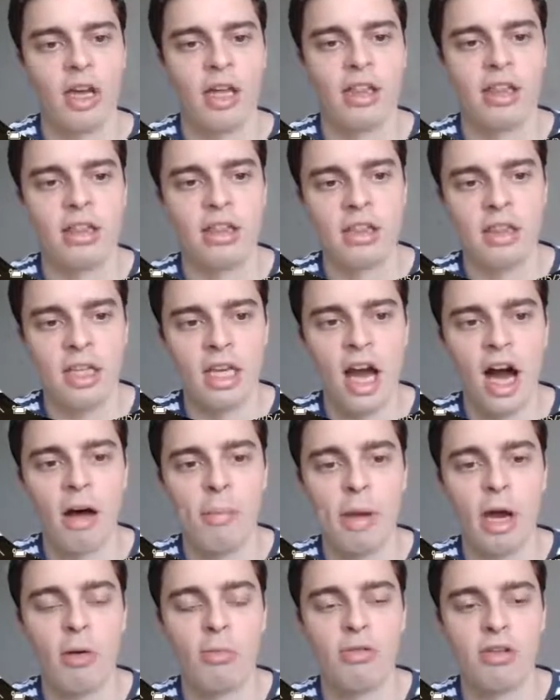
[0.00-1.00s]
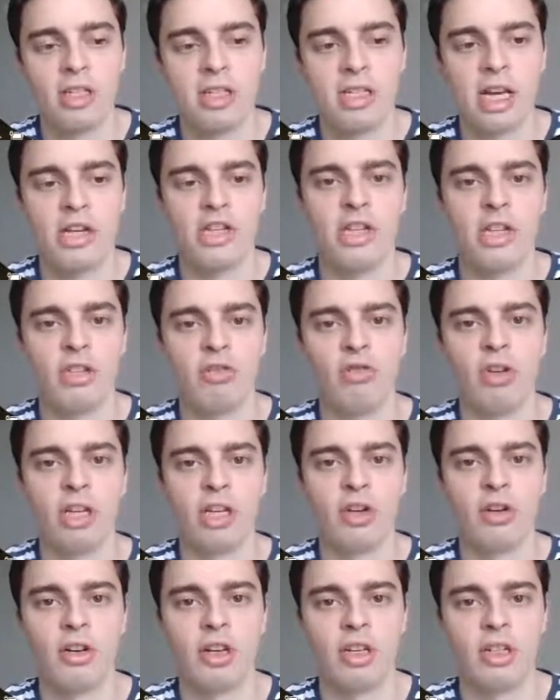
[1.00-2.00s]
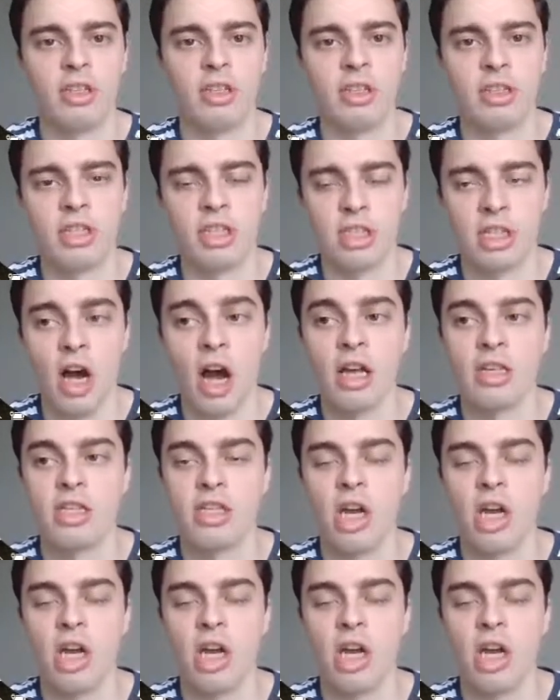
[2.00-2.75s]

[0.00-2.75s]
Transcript: the Arb Helper extension is really good at disguising